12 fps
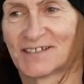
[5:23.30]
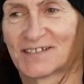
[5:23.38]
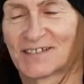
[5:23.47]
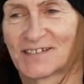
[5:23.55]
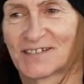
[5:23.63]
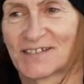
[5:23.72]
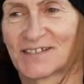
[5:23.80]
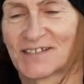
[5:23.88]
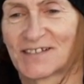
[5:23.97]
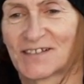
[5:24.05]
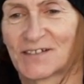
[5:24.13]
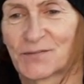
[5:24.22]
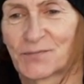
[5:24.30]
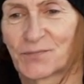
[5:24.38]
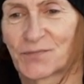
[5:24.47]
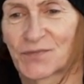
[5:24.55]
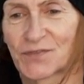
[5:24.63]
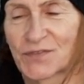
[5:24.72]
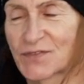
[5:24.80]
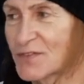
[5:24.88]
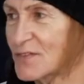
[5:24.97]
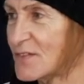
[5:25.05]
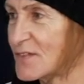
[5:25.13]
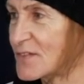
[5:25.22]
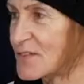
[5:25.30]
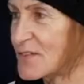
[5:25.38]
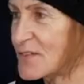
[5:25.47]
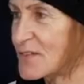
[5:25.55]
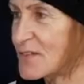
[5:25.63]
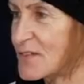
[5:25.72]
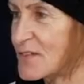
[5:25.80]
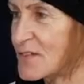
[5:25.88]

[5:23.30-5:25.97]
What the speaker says: No words are spoken by the person on screen.